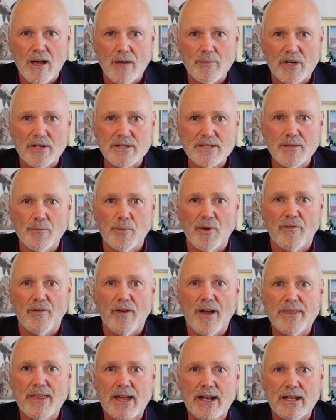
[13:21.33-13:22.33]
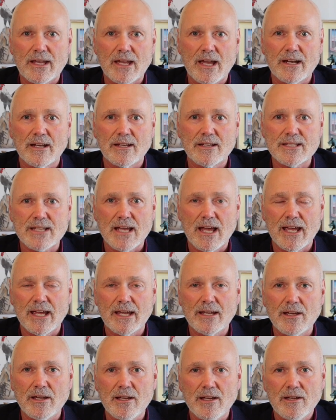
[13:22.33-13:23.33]
I'm going to simplify that again and
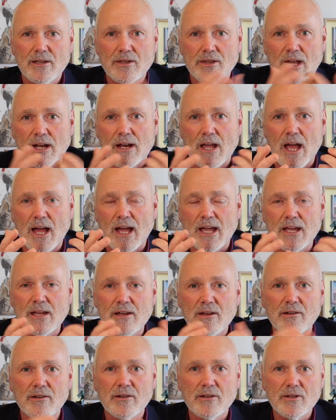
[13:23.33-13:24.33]
saying that a